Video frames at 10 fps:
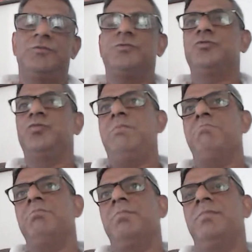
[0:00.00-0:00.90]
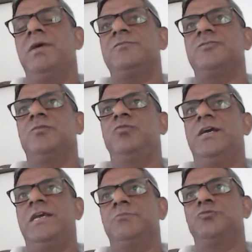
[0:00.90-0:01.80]
swim,
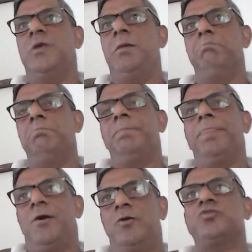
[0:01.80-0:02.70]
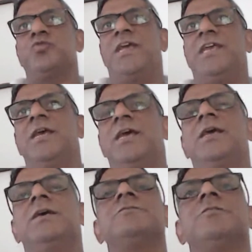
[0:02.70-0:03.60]
S-W-I-M, swim or swine.
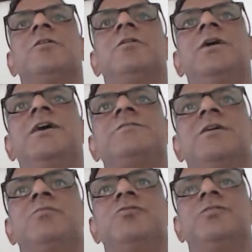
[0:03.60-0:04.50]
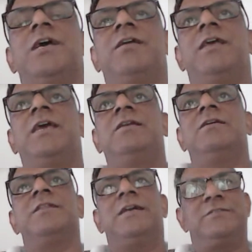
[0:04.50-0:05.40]
So S-W there
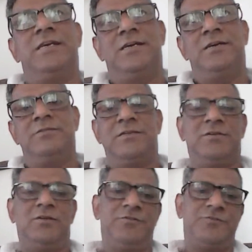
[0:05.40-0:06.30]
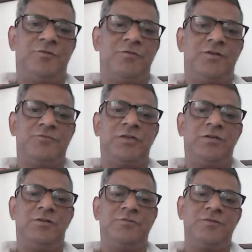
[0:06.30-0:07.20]
again, that's a cluster,
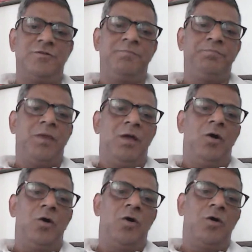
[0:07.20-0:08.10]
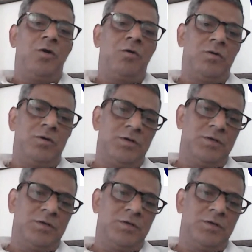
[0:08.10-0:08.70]
consonant cluster. Or